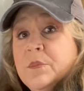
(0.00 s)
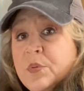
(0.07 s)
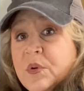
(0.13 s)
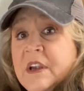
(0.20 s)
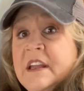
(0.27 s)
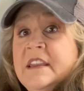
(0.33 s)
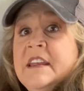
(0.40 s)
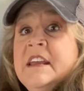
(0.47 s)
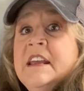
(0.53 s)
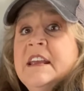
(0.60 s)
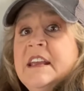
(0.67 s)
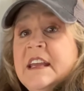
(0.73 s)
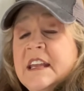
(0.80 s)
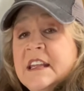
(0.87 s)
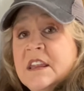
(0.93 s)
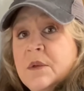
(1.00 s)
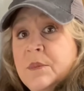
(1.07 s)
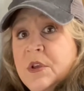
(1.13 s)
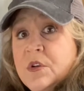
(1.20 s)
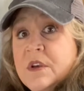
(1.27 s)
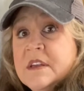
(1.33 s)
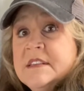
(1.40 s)
breathing and getting the
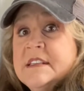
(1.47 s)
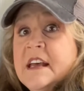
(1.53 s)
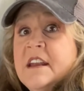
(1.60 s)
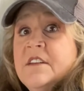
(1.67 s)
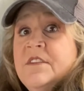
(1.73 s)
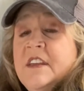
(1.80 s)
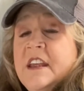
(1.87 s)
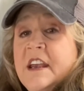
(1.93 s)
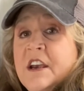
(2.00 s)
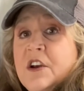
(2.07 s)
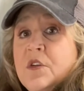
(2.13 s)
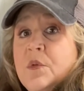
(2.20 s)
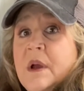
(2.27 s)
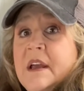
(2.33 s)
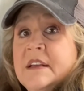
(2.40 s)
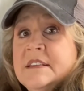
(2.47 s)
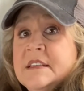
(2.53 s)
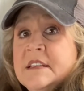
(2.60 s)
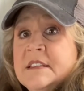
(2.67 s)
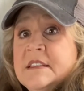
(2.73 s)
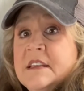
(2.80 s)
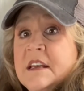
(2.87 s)
mucus out of the airways
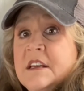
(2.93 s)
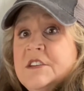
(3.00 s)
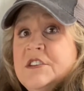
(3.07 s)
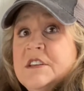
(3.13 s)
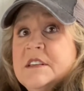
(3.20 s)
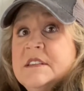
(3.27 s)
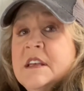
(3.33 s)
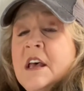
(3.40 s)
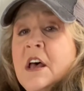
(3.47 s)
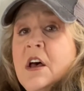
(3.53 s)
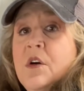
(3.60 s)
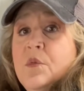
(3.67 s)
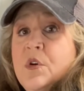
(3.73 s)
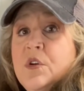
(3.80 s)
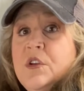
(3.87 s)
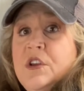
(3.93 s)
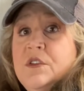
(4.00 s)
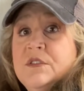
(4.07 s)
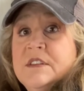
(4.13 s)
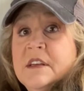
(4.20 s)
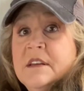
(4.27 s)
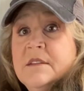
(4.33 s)
and such, as we'll
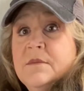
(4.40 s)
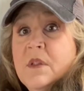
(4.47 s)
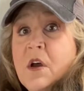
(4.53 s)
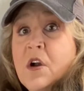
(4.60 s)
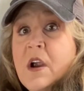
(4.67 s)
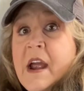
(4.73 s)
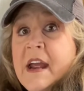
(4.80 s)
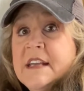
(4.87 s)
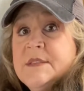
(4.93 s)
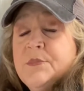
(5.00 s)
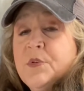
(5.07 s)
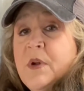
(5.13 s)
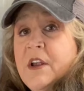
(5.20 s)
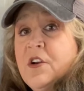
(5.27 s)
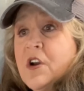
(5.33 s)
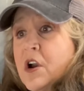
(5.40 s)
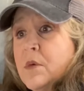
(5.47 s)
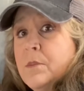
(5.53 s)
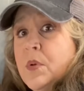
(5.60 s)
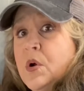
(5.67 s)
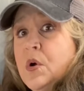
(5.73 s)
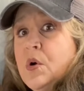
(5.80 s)
use our aspirator, our
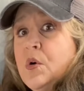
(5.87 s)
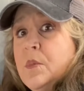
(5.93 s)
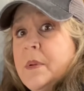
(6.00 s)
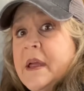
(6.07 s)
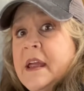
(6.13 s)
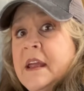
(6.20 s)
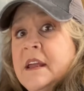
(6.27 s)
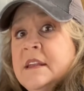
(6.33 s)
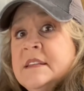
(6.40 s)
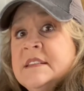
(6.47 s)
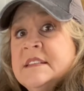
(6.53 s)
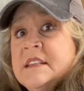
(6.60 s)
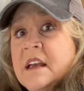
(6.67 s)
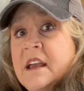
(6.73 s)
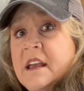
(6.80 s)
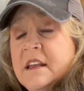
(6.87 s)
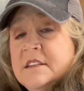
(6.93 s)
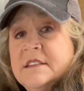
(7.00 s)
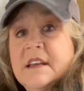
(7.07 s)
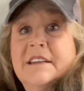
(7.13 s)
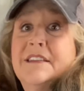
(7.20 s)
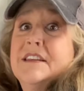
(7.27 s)
bulb, and suck
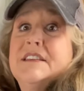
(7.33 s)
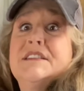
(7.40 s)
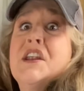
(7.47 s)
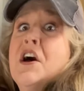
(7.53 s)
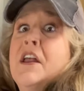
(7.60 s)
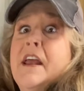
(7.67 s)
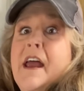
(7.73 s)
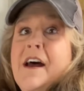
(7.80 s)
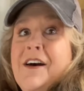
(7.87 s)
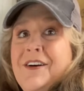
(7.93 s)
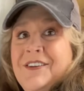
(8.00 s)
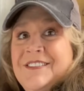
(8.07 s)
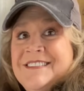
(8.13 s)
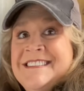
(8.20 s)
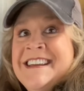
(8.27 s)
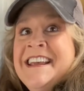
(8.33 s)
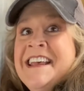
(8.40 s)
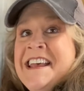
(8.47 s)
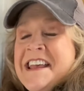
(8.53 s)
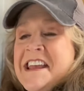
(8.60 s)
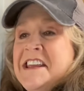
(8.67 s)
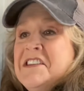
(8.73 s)
the snot out
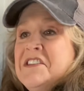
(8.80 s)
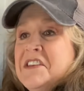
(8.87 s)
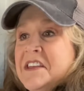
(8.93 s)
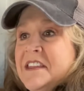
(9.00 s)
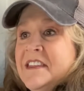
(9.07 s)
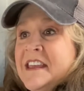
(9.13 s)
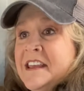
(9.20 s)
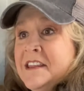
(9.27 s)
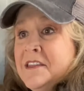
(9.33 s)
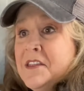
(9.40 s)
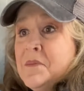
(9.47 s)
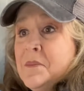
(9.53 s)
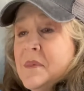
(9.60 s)
in